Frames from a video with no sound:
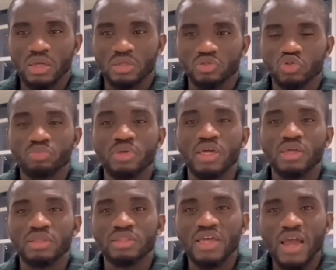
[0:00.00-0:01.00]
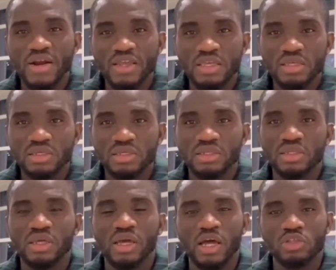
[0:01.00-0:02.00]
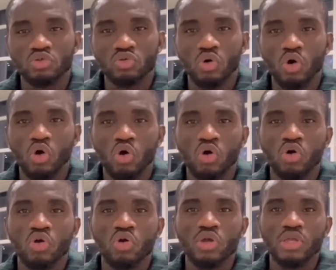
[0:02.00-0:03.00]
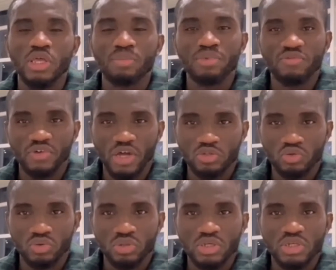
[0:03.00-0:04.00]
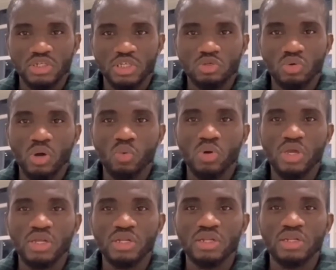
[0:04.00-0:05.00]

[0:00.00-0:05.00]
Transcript: to be a dairy cattle or a beef cattle. This one will